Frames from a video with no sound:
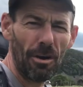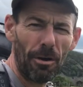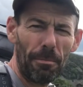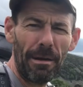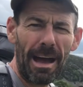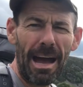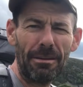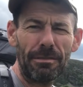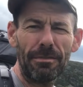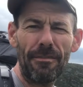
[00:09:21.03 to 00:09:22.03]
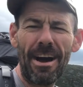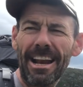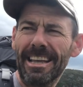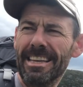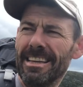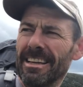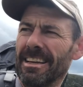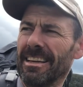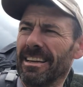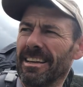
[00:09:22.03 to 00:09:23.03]
up out of a valley
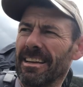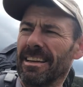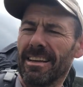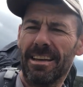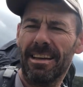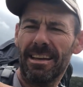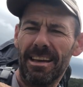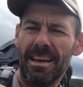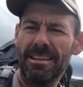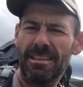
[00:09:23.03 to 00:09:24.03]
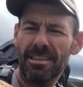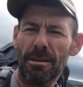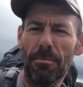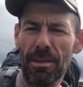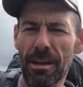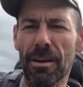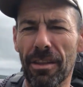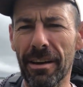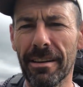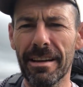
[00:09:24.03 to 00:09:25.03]
into something
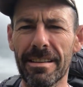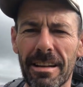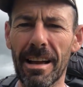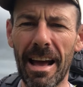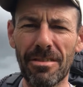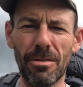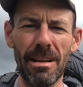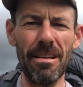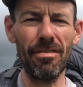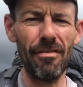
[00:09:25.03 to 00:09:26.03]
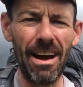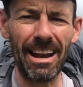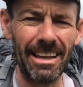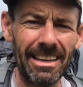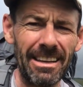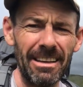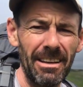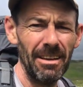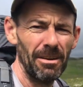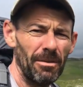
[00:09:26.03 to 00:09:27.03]
other. It's like as you leave the valley,
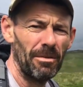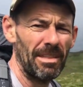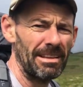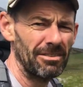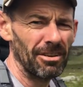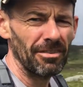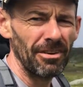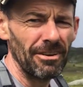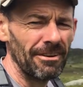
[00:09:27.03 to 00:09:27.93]
we're then sort of